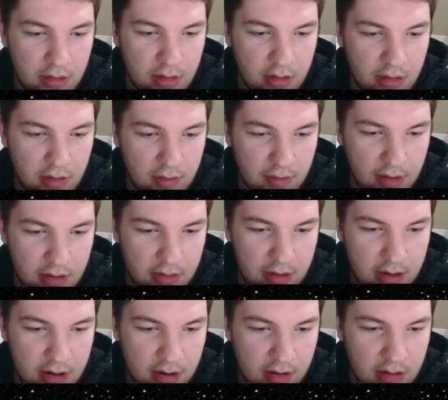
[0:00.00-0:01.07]
If I go
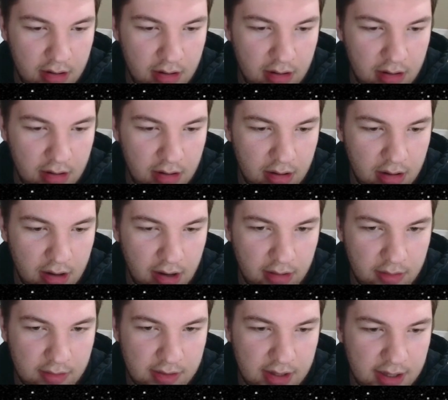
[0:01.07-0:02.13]
here, I
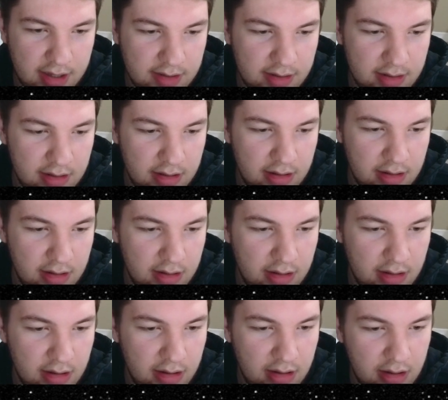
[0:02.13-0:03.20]
lose this.
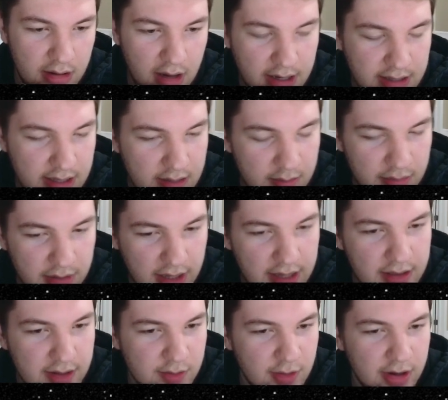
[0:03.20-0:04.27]
I didn't play
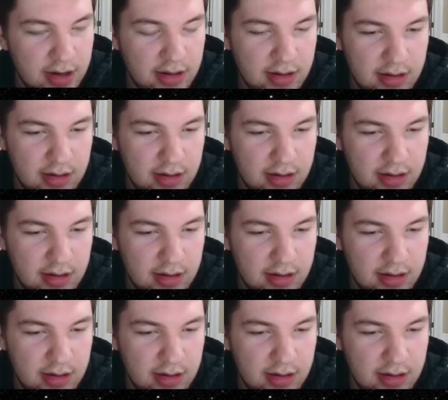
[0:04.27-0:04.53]
this right.